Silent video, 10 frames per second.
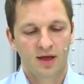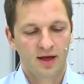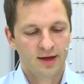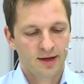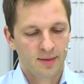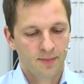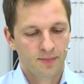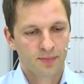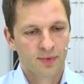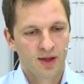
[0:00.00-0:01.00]

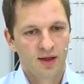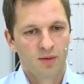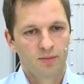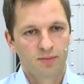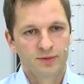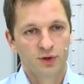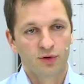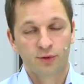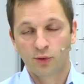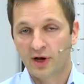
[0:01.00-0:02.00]
Um, so
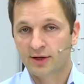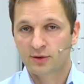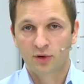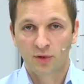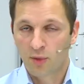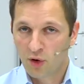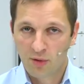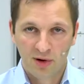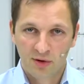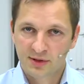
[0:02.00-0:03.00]
if you would like to learn more
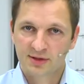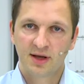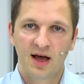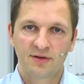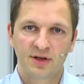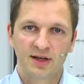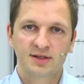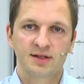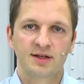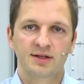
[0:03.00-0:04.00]
about I V
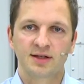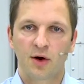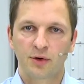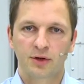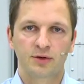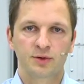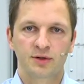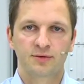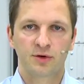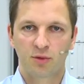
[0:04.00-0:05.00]
S and how you can use
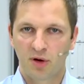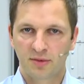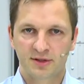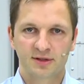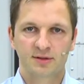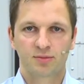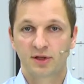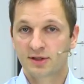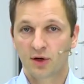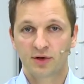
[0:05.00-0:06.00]
it for your purposes,
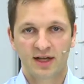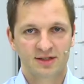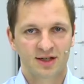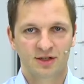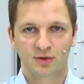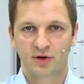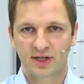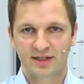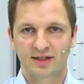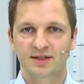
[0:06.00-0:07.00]
please don't hesitate to
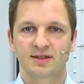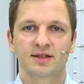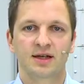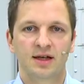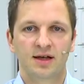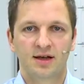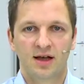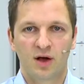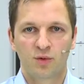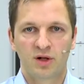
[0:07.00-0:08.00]
contact us.
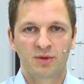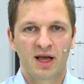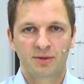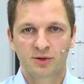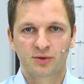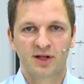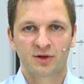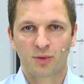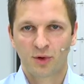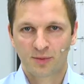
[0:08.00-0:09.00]
Uh, we'll be happy to tell
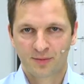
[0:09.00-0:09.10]
you more.